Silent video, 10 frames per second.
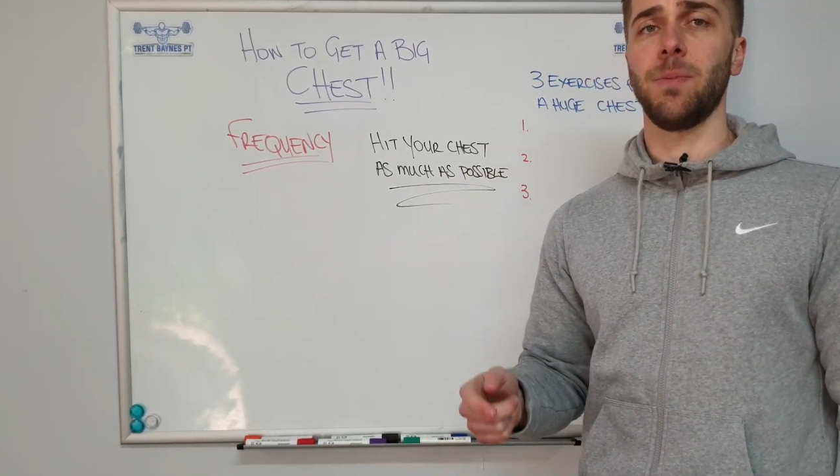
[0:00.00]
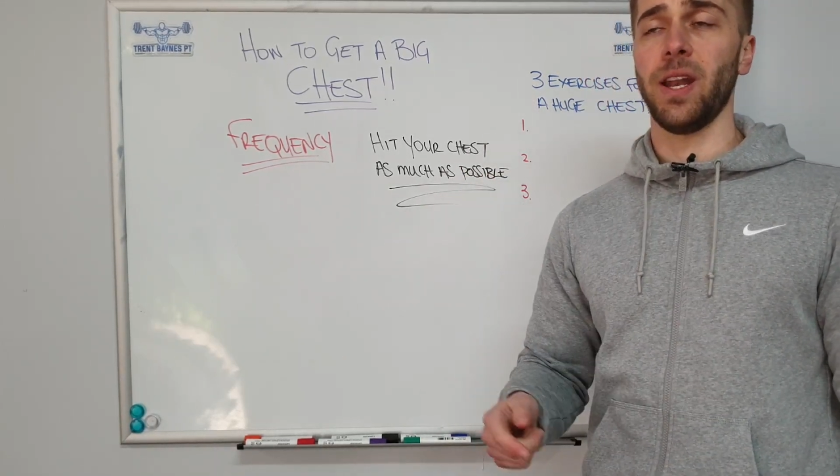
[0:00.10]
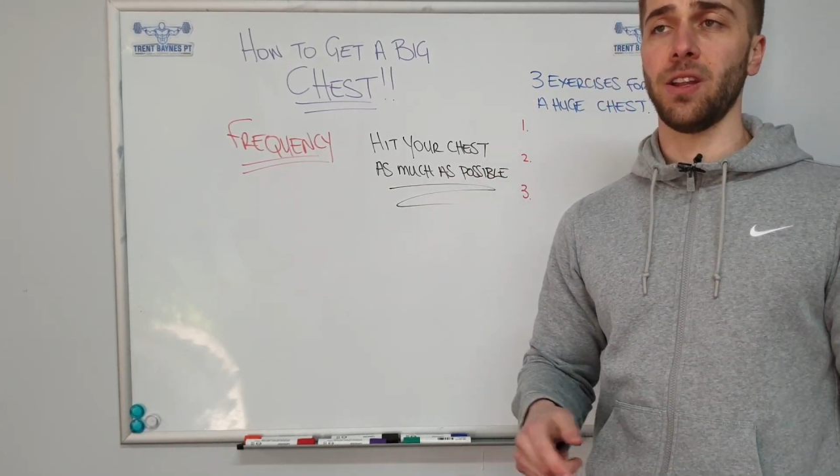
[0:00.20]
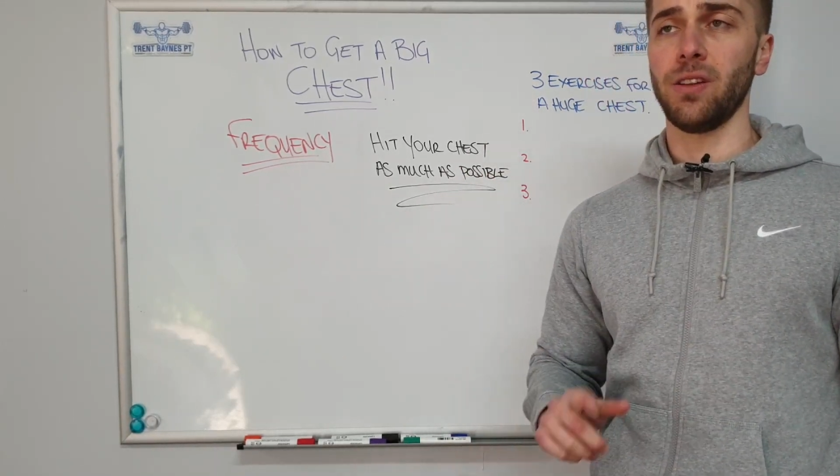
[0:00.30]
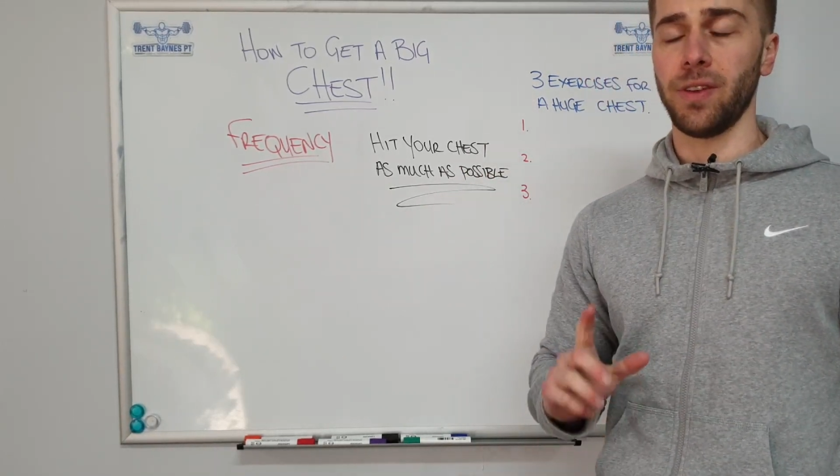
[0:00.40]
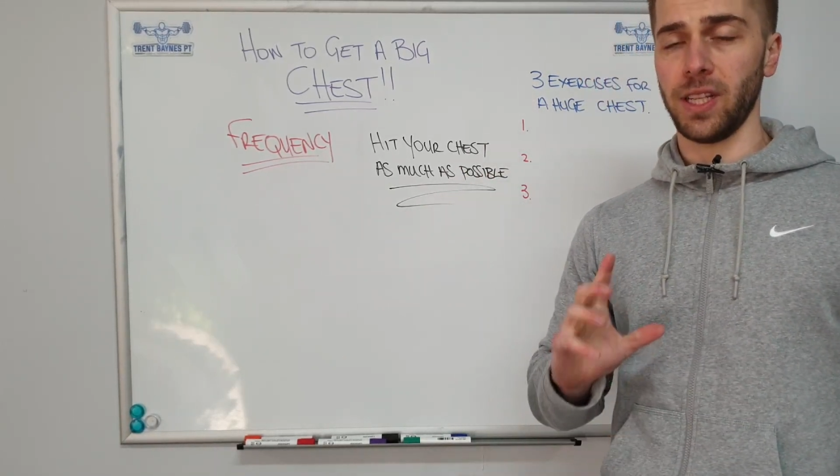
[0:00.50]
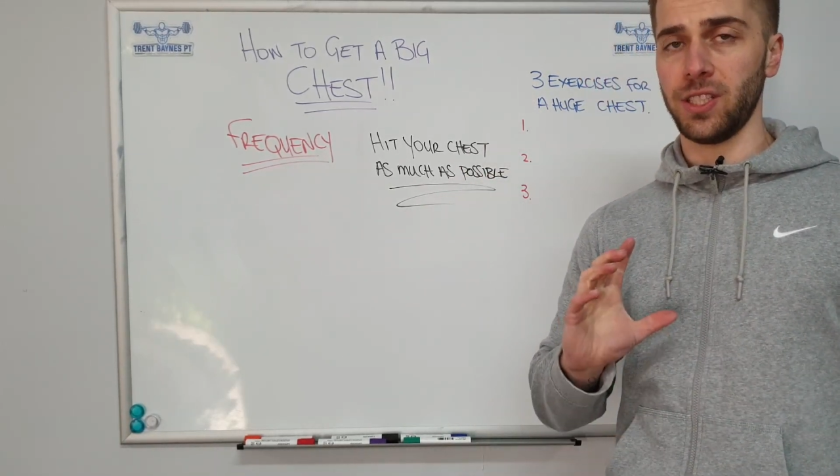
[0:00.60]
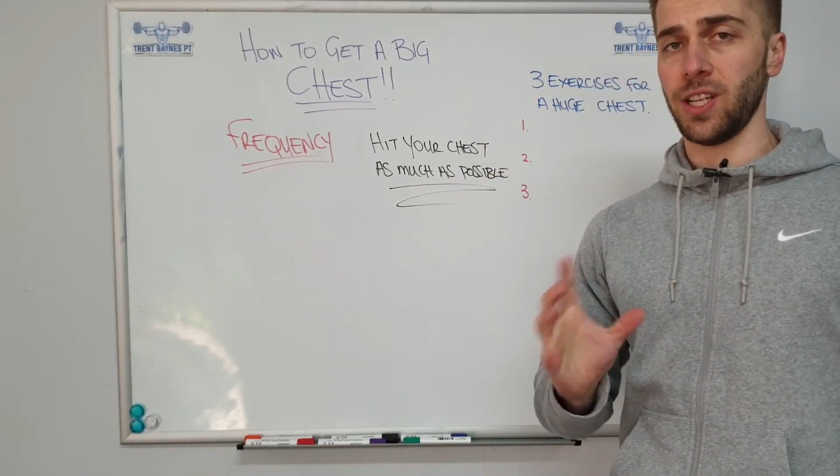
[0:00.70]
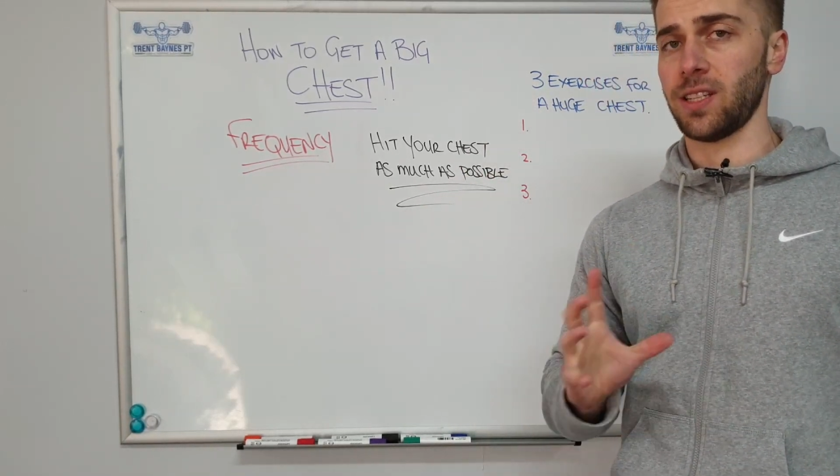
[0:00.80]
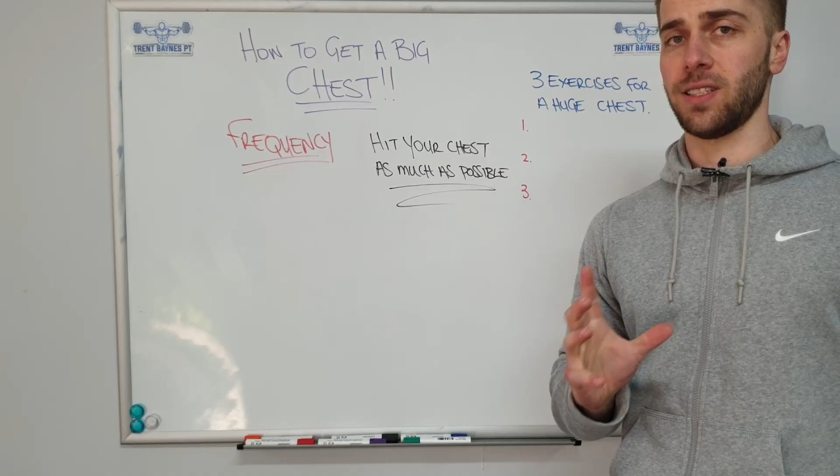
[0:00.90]
Monday you've only
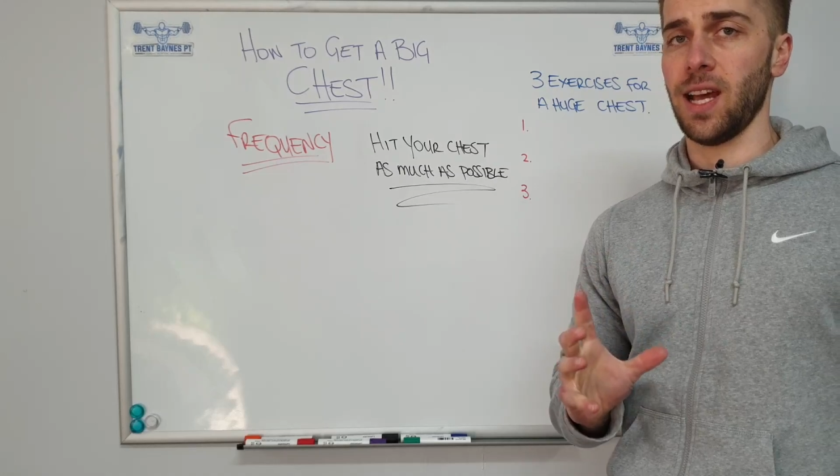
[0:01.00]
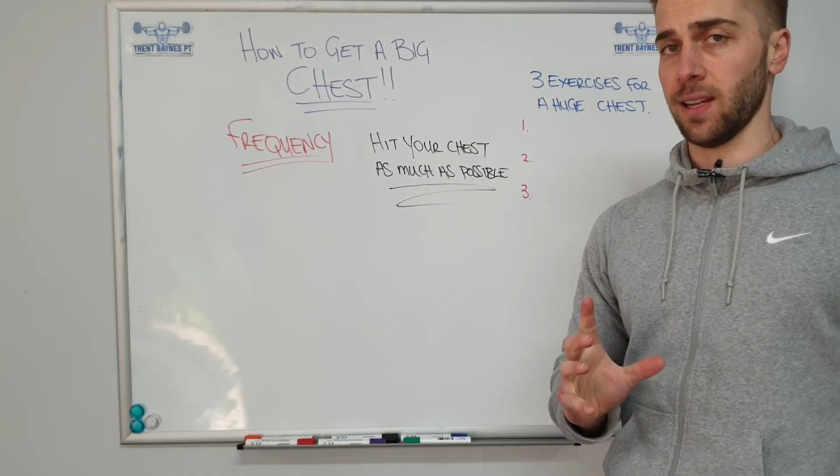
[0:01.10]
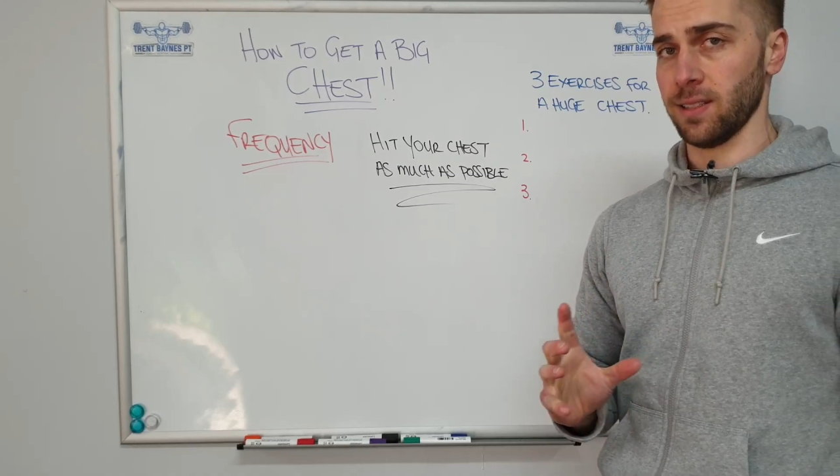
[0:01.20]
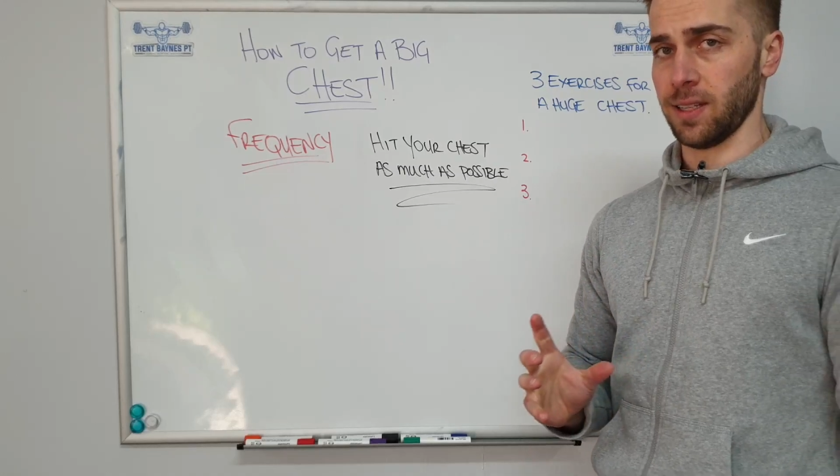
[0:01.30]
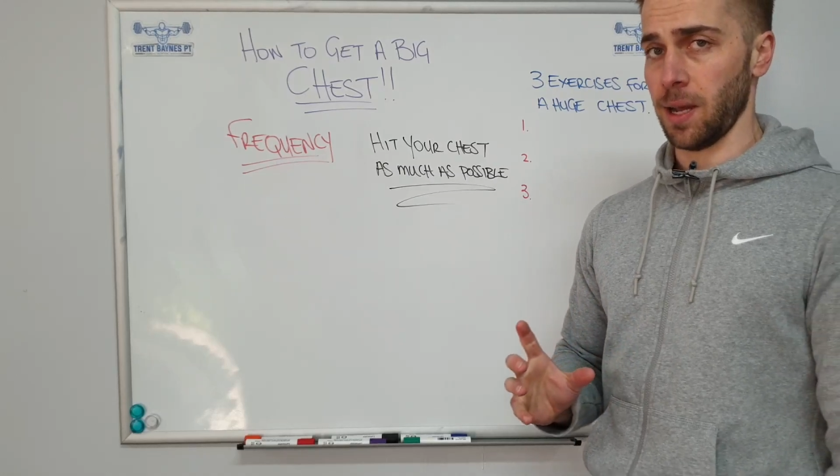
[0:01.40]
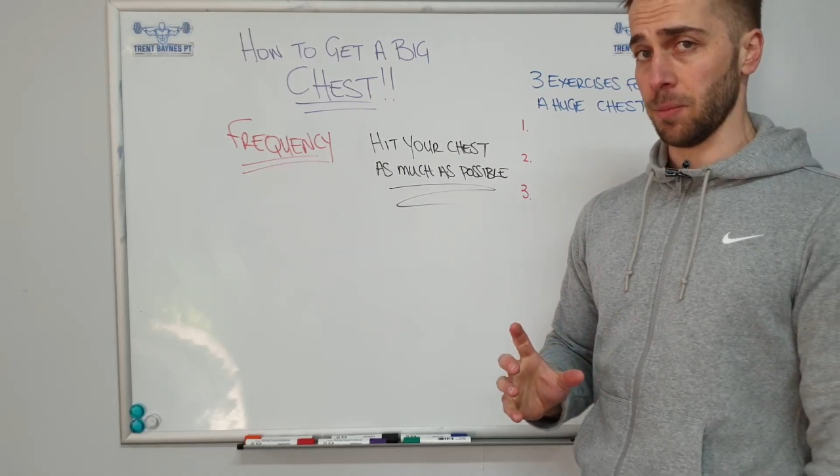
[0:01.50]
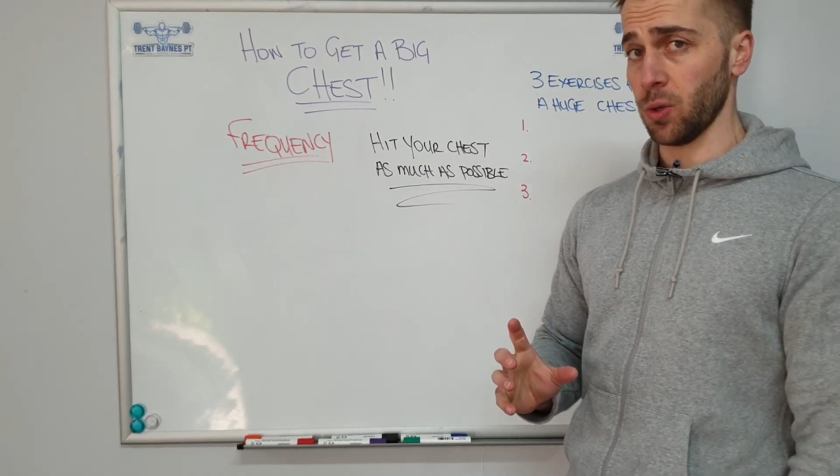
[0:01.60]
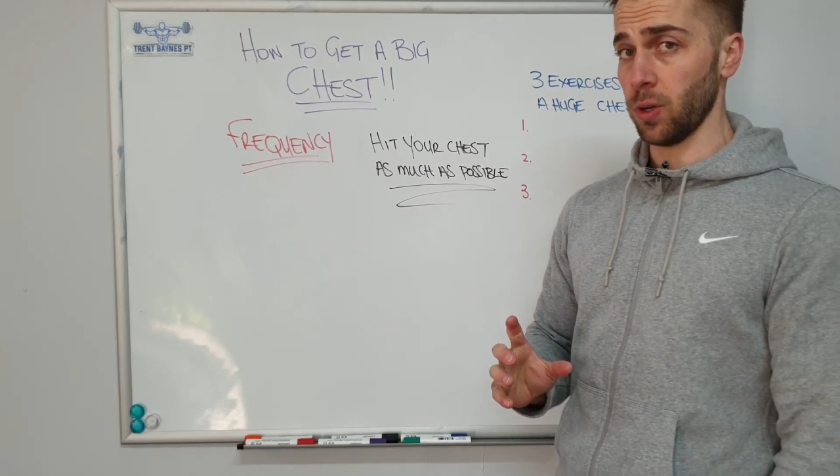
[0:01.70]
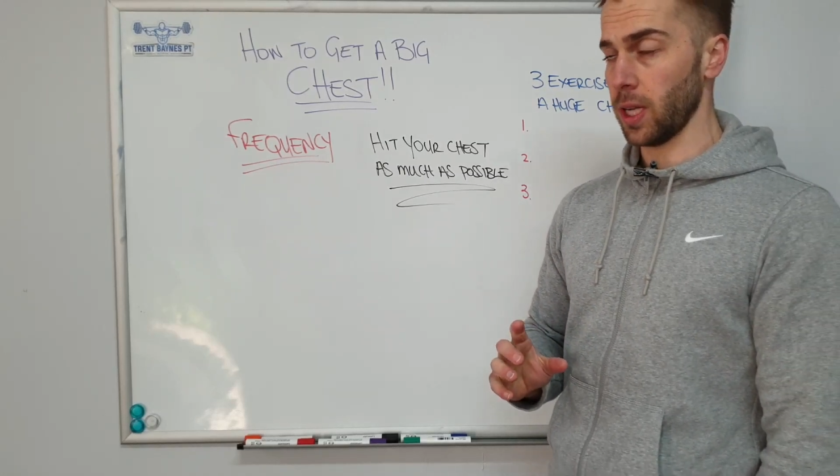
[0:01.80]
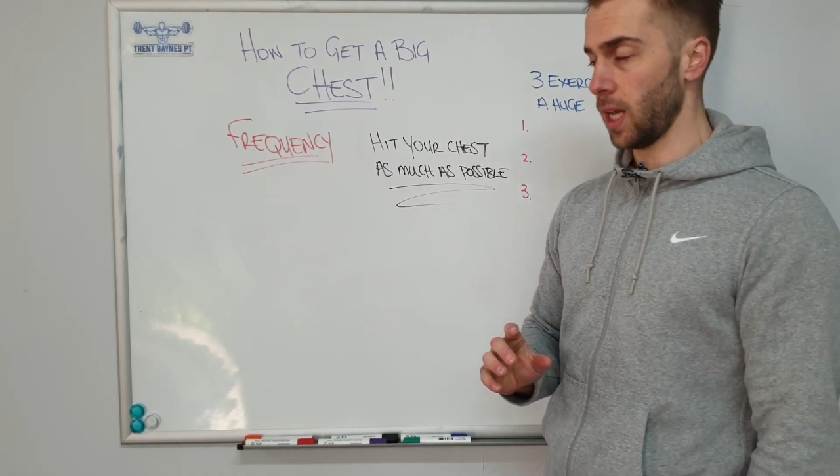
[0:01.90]
just started to come
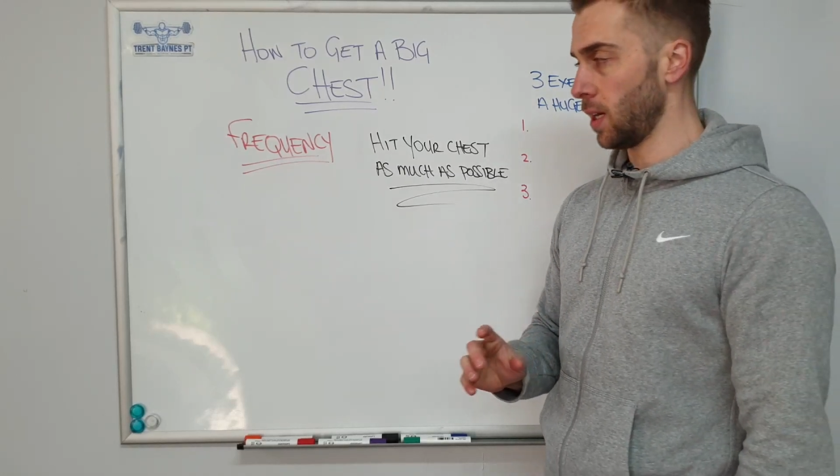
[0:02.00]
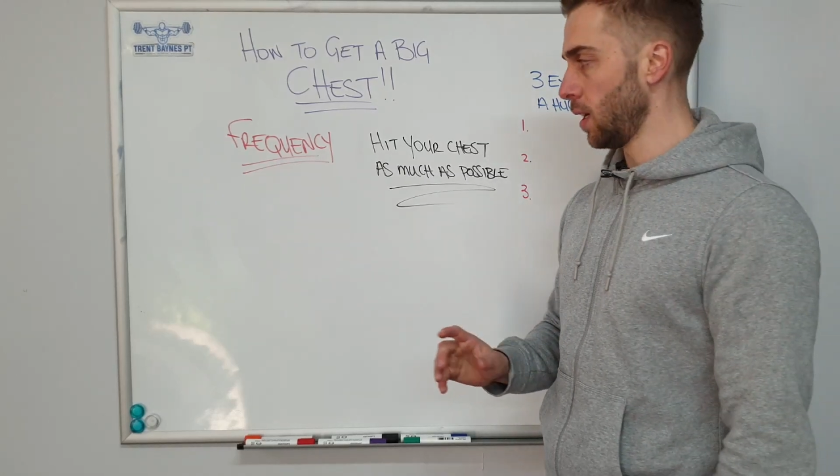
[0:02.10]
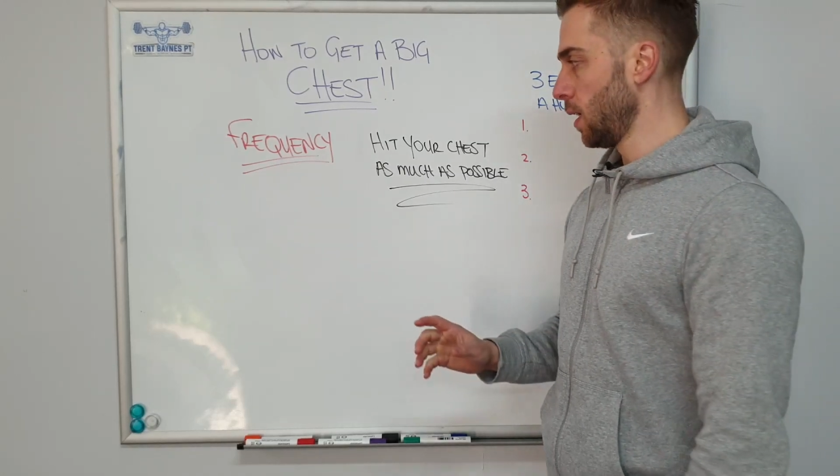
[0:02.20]
good again.